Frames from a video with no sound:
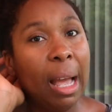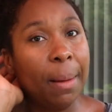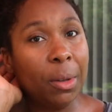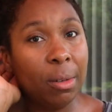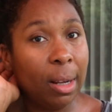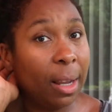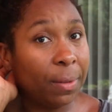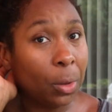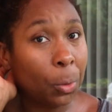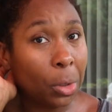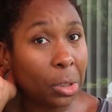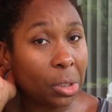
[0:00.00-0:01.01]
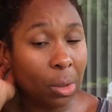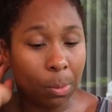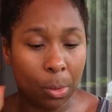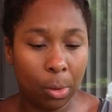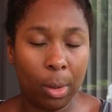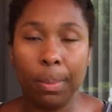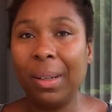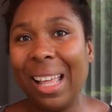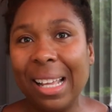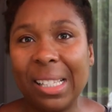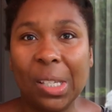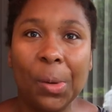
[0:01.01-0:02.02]
I'm going to have to work some more, but
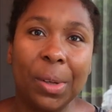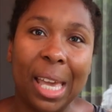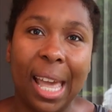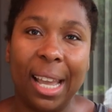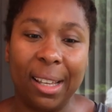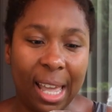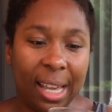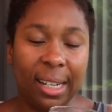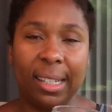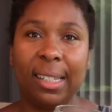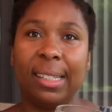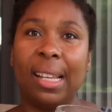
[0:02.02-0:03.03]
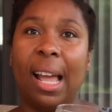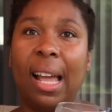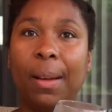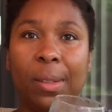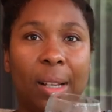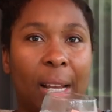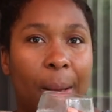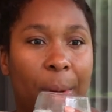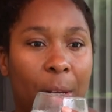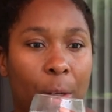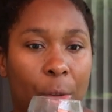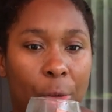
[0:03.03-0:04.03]
that's okay. Had a good time. So I got
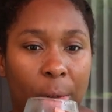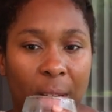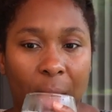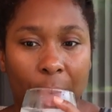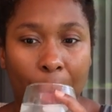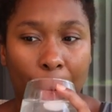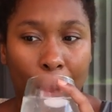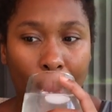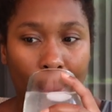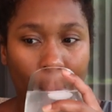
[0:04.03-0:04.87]
my cold drink here